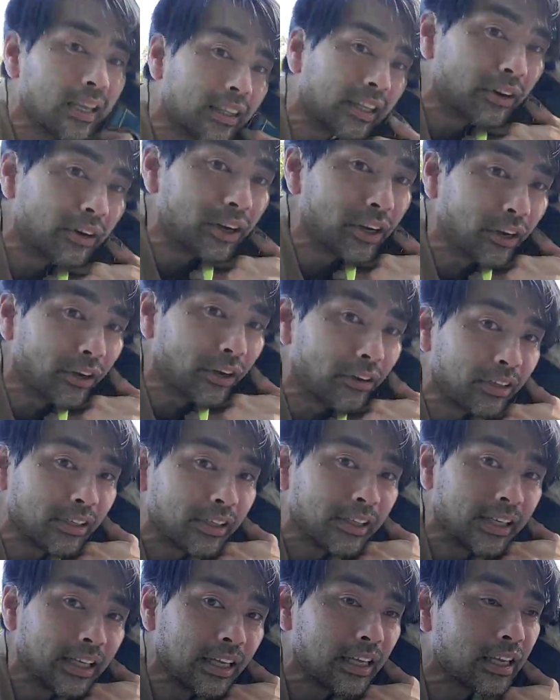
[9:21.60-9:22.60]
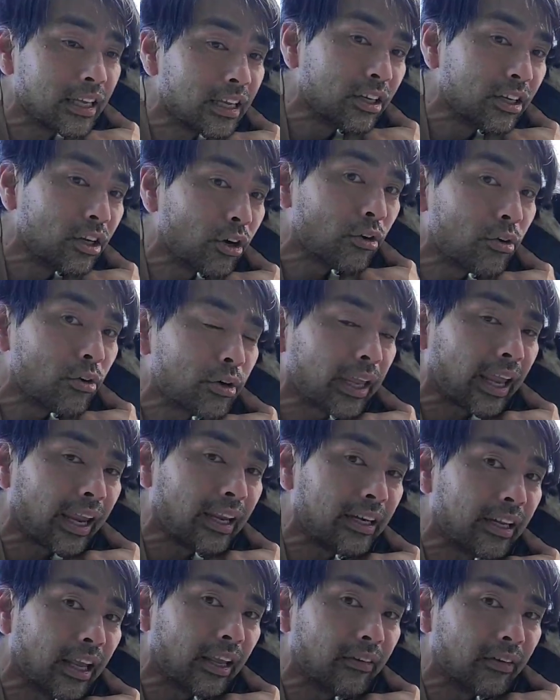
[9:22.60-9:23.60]
There you go. You're
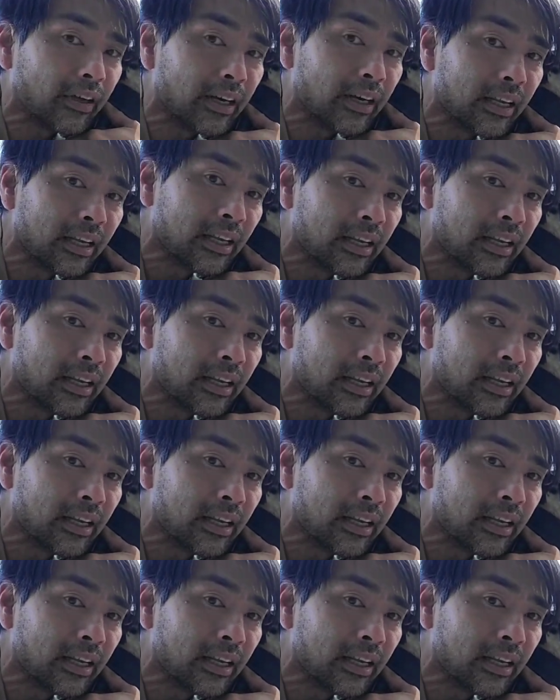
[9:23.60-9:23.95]
okay, David.